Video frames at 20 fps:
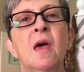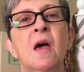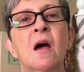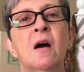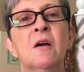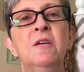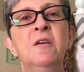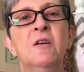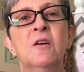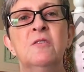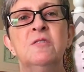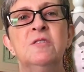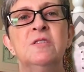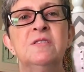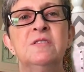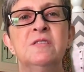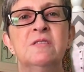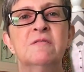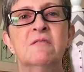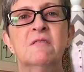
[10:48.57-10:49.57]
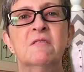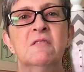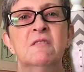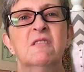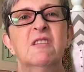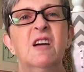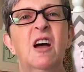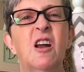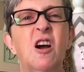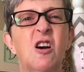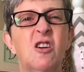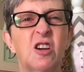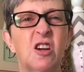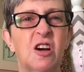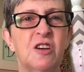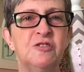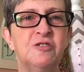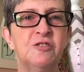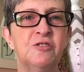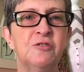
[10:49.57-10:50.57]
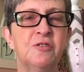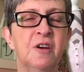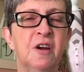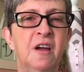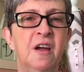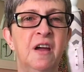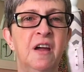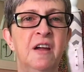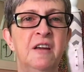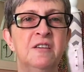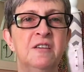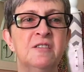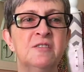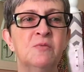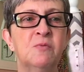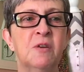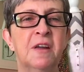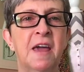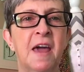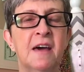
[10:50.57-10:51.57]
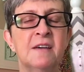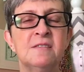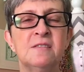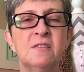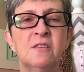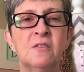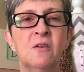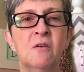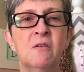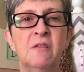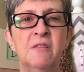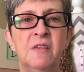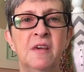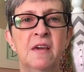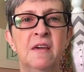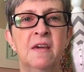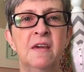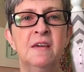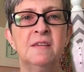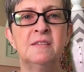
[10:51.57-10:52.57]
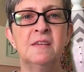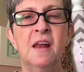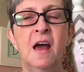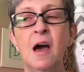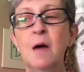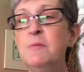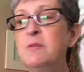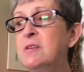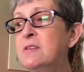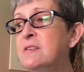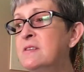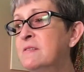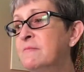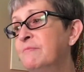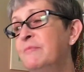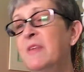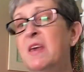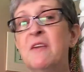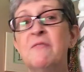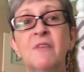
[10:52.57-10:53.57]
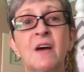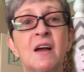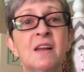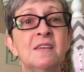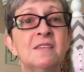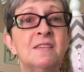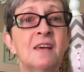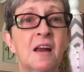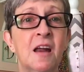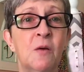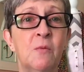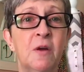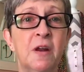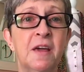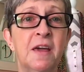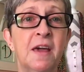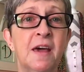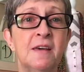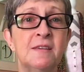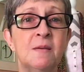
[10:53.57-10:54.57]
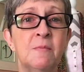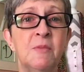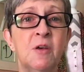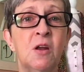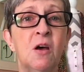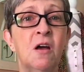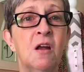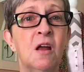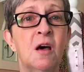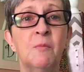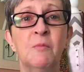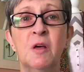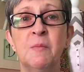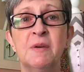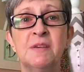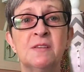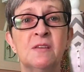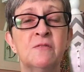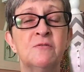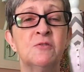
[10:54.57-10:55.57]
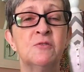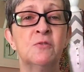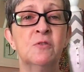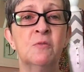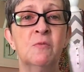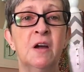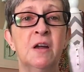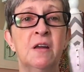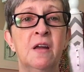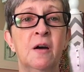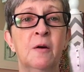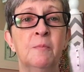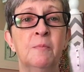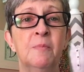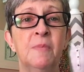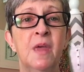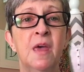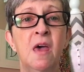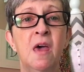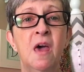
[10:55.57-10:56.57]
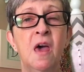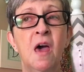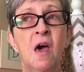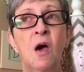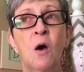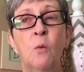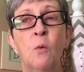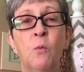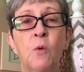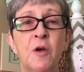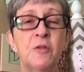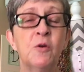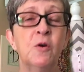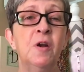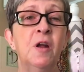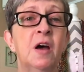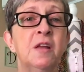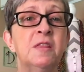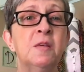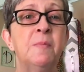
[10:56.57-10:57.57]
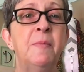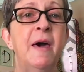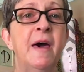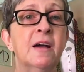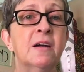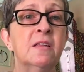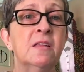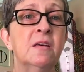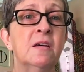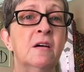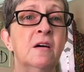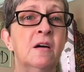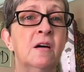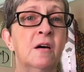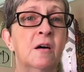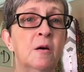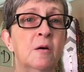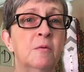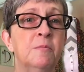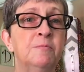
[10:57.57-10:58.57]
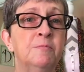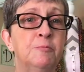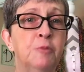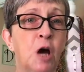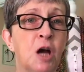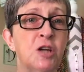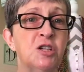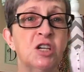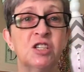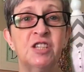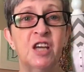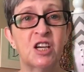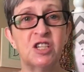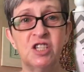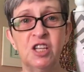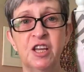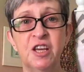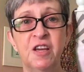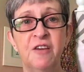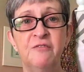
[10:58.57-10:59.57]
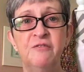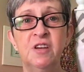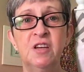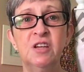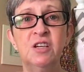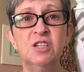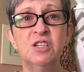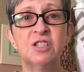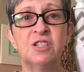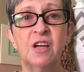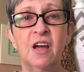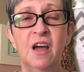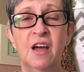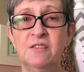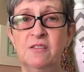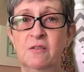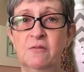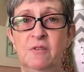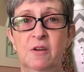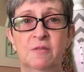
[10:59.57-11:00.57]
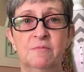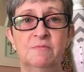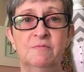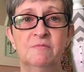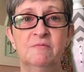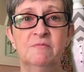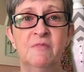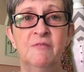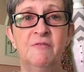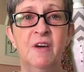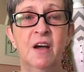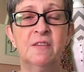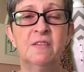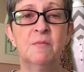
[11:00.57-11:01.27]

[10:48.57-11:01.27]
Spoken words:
you know, just kind of hard to concentrate, just want to cast on all the things. And I'm just, if I decide I want to cast something on, I'm letting myself do it right now. Whether or not the projects actually get finished, I don't know. In fact,